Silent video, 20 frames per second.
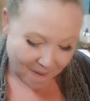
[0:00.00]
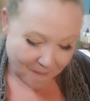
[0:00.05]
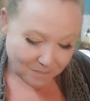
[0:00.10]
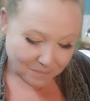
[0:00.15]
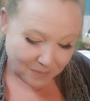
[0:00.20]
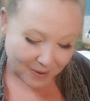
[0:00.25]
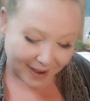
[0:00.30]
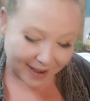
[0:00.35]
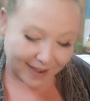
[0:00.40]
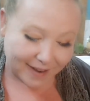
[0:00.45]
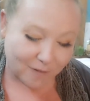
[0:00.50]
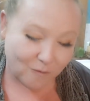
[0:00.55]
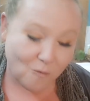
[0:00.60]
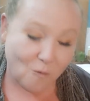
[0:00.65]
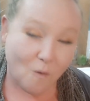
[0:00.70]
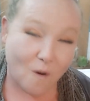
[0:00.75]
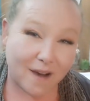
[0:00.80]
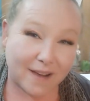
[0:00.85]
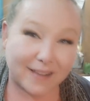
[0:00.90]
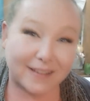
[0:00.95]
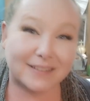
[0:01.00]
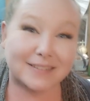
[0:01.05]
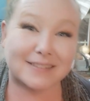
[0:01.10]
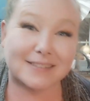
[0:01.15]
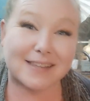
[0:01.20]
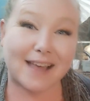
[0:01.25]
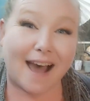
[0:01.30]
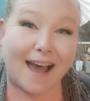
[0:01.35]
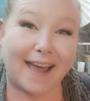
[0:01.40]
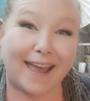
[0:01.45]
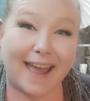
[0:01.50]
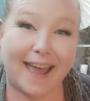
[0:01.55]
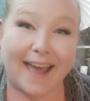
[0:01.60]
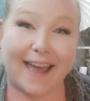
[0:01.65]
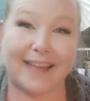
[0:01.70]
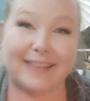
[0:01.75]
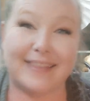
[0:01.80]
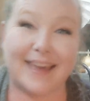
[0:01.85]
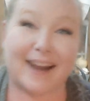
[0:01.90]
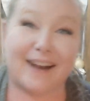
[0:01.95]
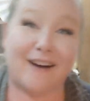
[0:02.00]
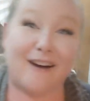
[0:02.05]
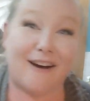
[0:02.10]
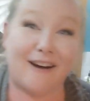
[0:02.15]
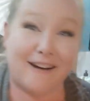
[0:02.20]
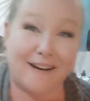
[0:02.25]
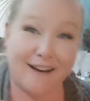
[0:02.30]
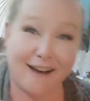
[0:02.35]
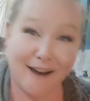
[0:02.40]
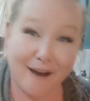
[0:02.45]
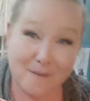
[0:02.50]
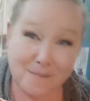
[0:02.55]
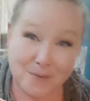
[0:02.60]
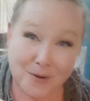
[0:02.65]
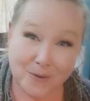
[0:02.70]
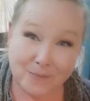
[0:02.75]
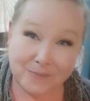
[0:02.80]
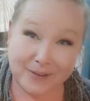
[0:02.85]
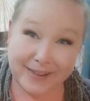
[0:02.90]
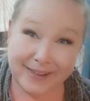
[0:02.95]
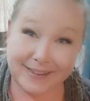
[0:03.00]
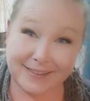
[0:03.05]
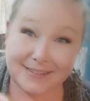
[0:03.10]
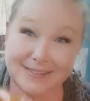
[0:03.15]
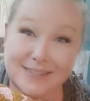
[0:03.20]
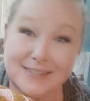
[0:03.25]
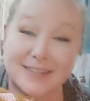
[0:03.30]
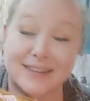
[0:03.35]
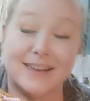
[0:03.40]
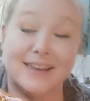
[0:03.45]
But once I had that aha moment,